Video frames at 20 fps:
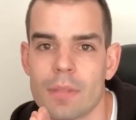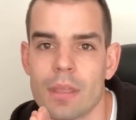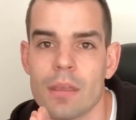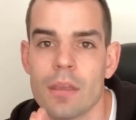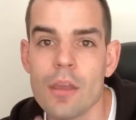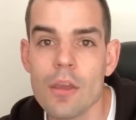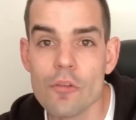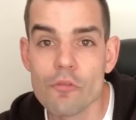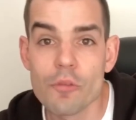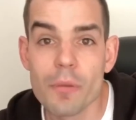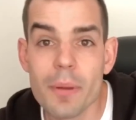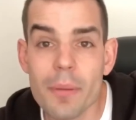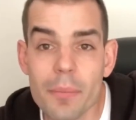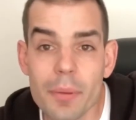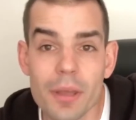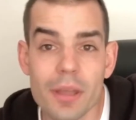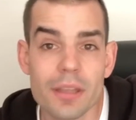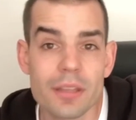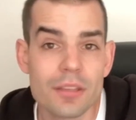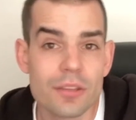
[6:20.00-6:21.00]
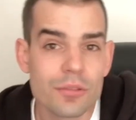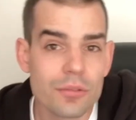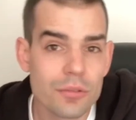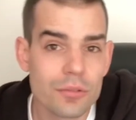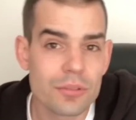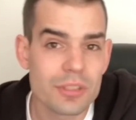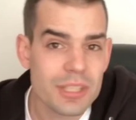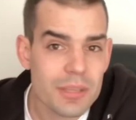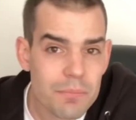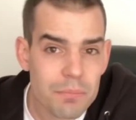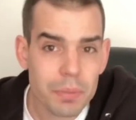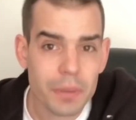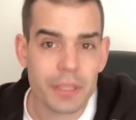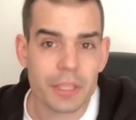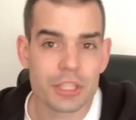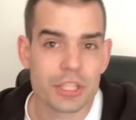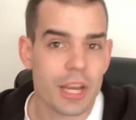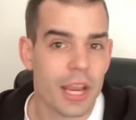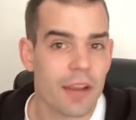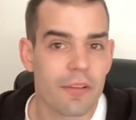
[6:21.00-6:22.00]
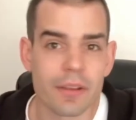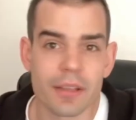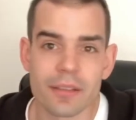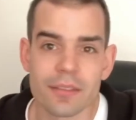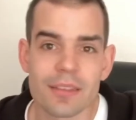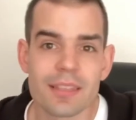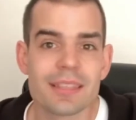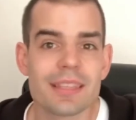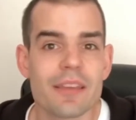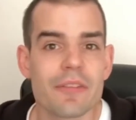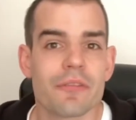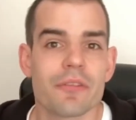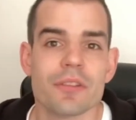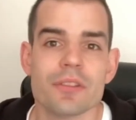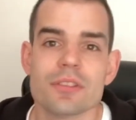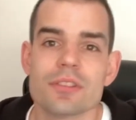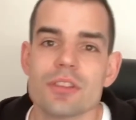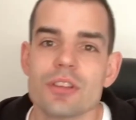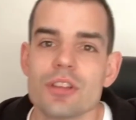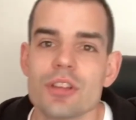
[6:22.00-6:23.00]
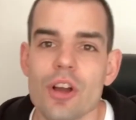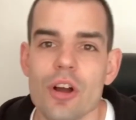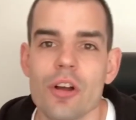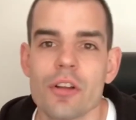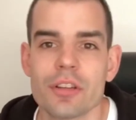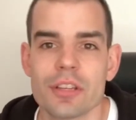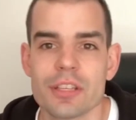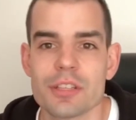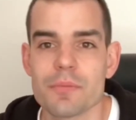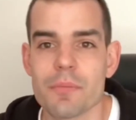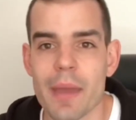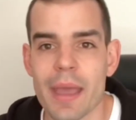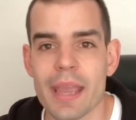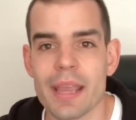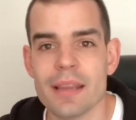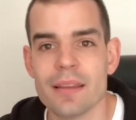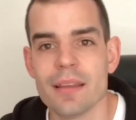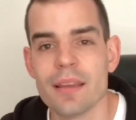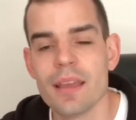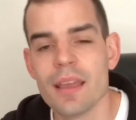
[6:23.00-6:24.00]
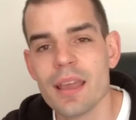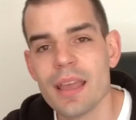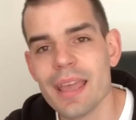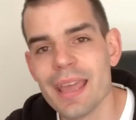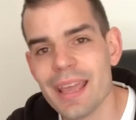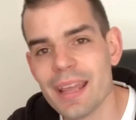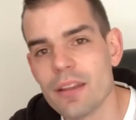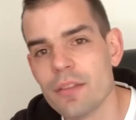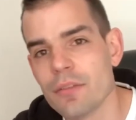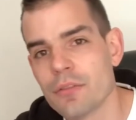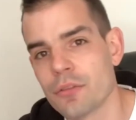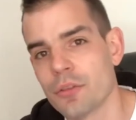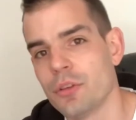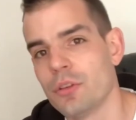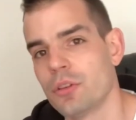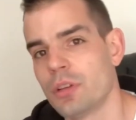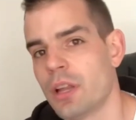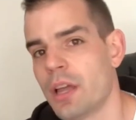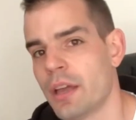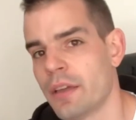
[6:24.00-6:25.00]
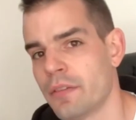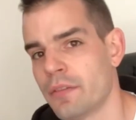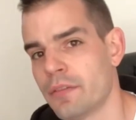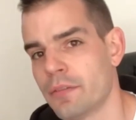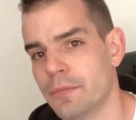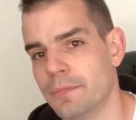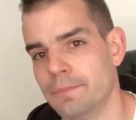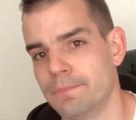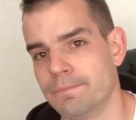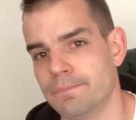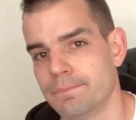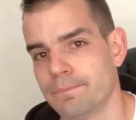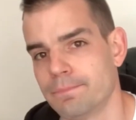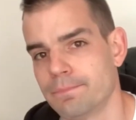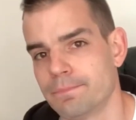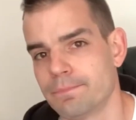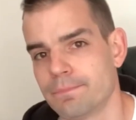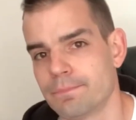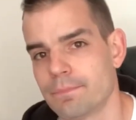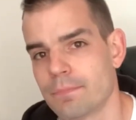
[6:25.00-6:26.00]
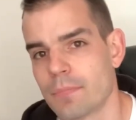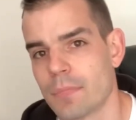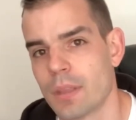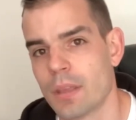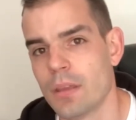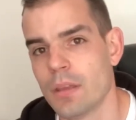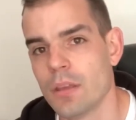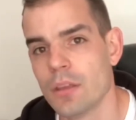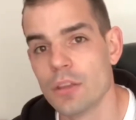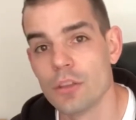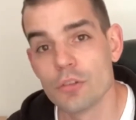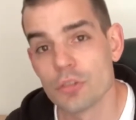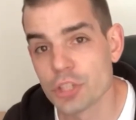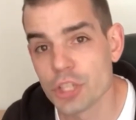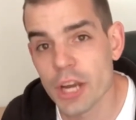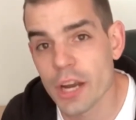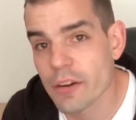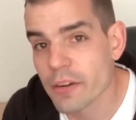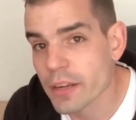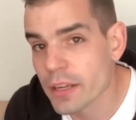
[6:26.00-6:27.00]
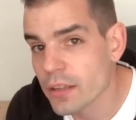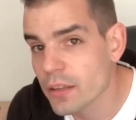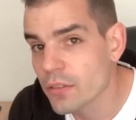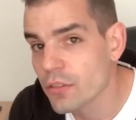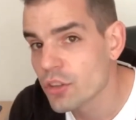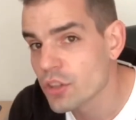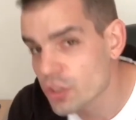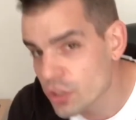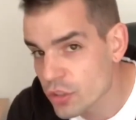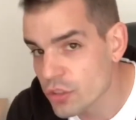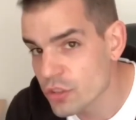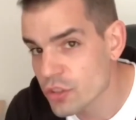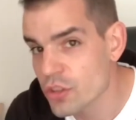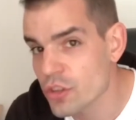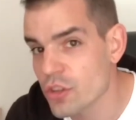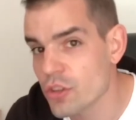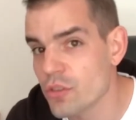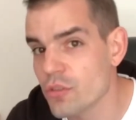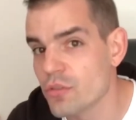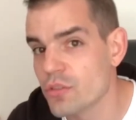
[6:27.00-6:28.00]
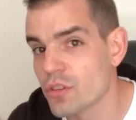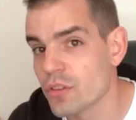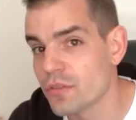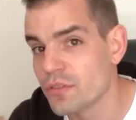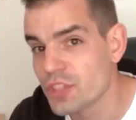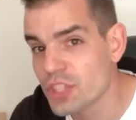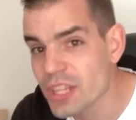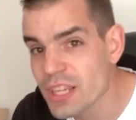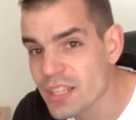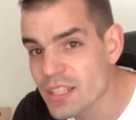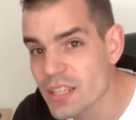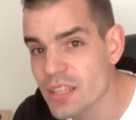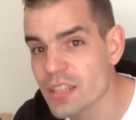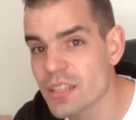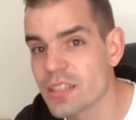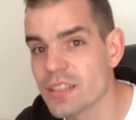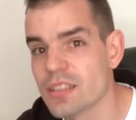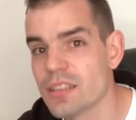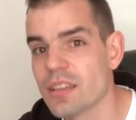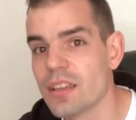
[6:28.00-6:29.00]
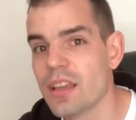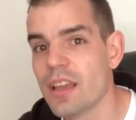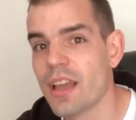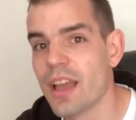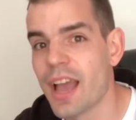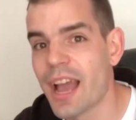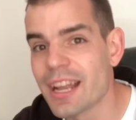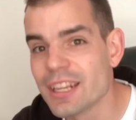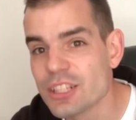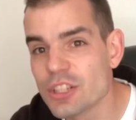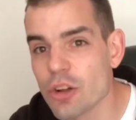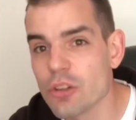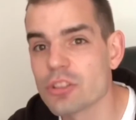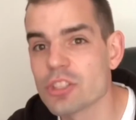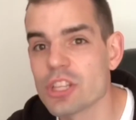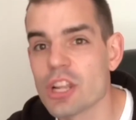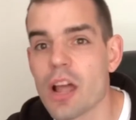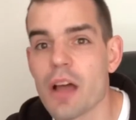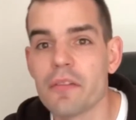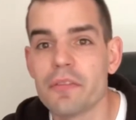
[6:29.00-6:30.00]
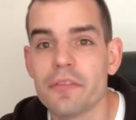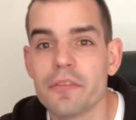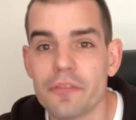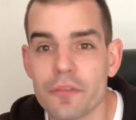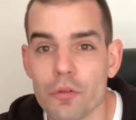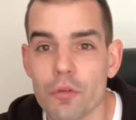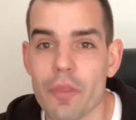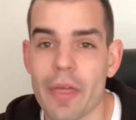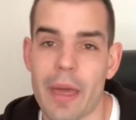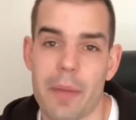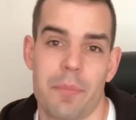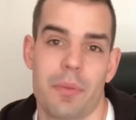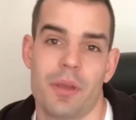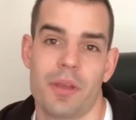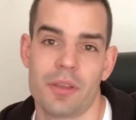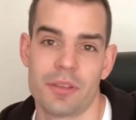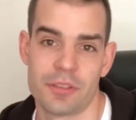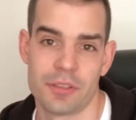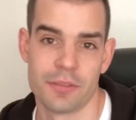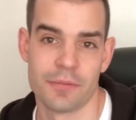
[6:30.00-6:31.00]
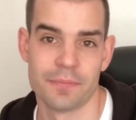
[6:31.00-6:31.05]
Remember, you're simply sharing the difference that God has made in and through your life. You're sharing the good news of Jesus and God's love for that person.